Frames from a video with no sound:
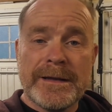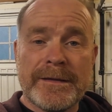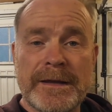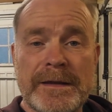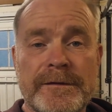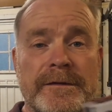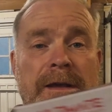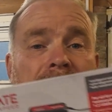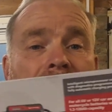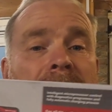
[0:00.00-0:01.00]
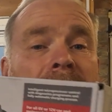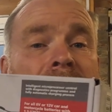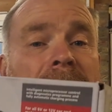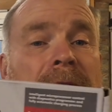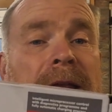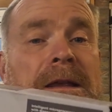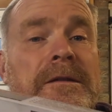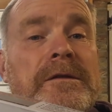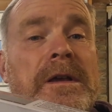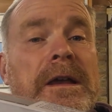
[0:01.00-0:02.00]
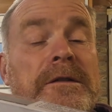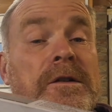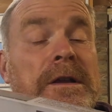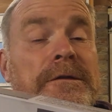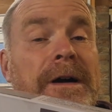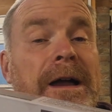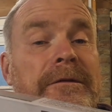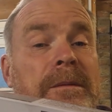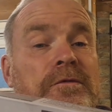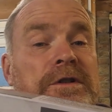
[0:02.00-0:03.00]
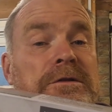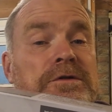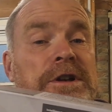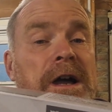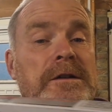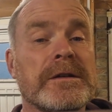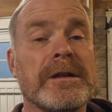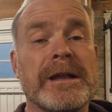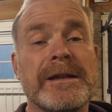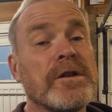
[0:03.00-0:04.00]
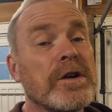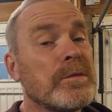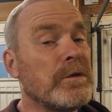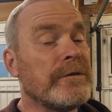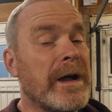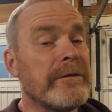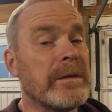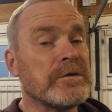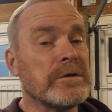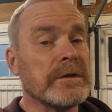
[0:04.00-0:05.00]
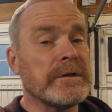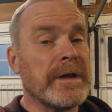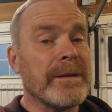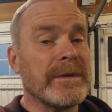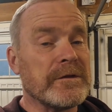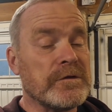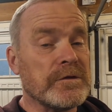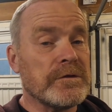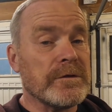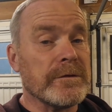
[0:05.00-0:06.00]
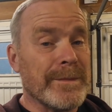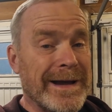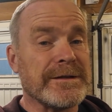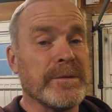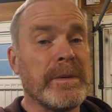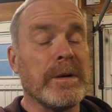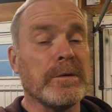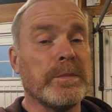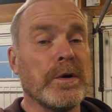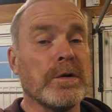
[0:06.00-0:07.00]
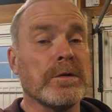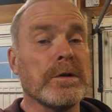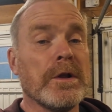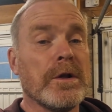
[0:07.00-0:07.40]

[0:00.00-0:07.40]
This here is, it's only a 5 amp trickle charge. It's not going to pull 5 amps all the time, that's just the maximum it will pull.